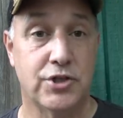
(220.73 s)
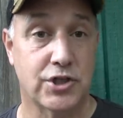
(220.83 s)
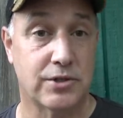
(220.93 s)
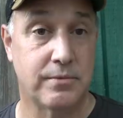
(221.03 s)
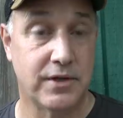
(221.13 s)

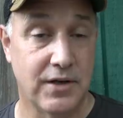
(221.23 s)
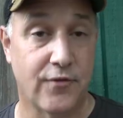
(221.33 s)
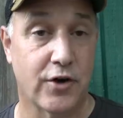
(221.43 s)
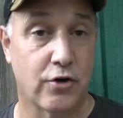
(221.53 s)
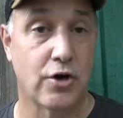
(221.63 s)
just
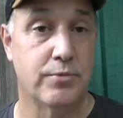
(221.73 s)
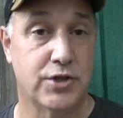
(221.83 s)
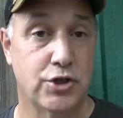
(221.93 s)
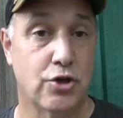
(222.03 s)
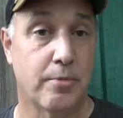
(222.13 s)
different groups
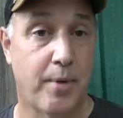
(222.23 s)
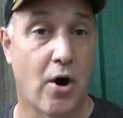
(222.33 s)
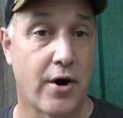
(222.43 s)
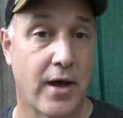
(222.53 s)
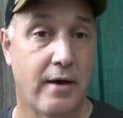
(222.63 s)
that you're a
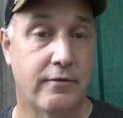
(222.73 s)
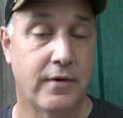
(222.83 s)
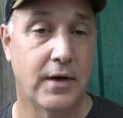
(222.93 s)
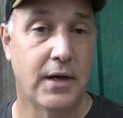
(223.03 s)
part of.